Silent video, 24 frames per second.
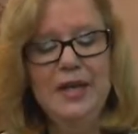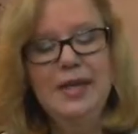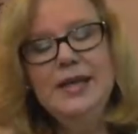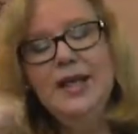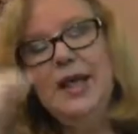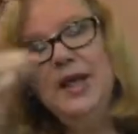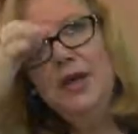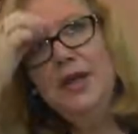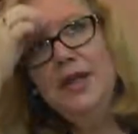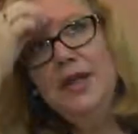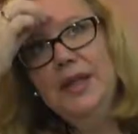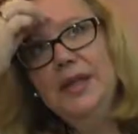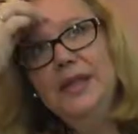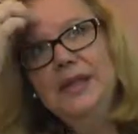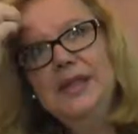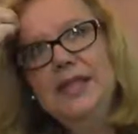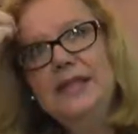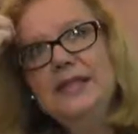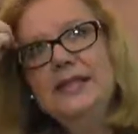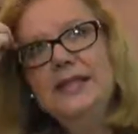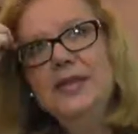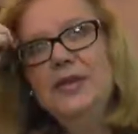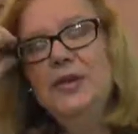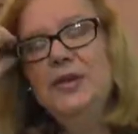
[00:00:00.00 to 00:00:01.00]
Now,
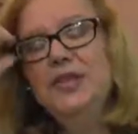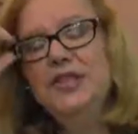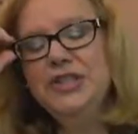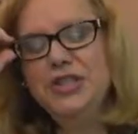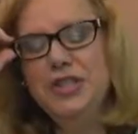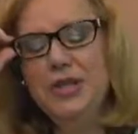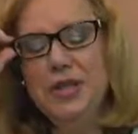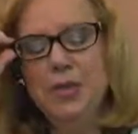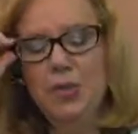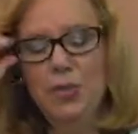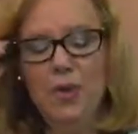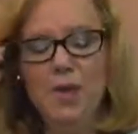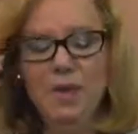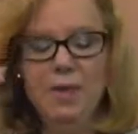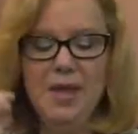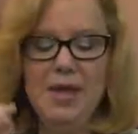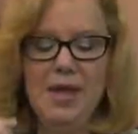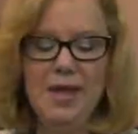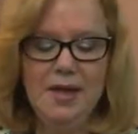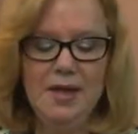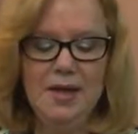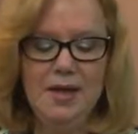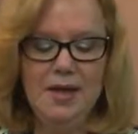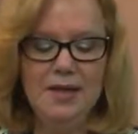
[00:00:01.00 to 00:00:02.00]
these Christian
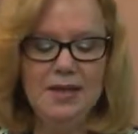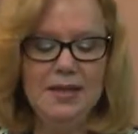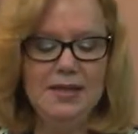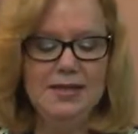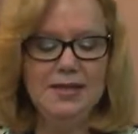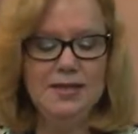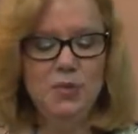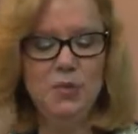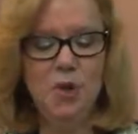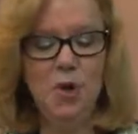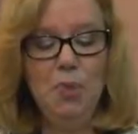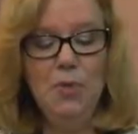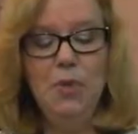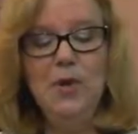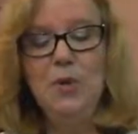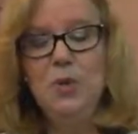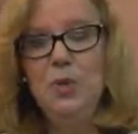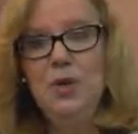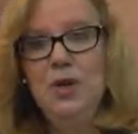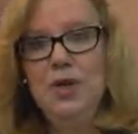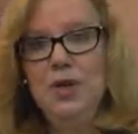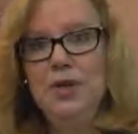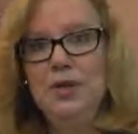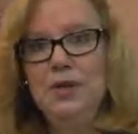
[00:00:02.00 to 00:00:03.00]
women in this Roman
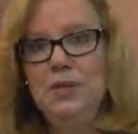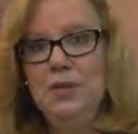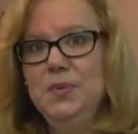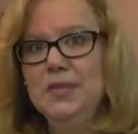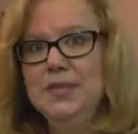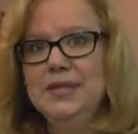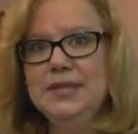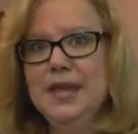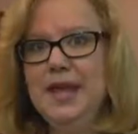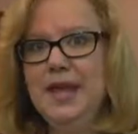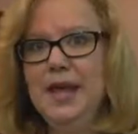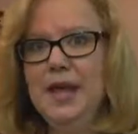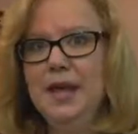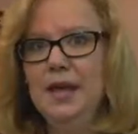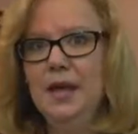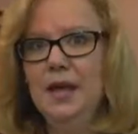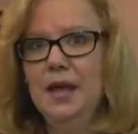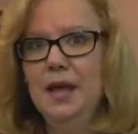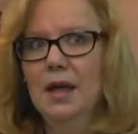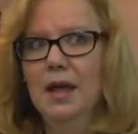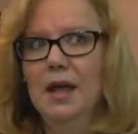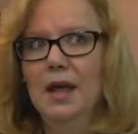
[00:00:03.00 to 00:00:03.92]
world were saying,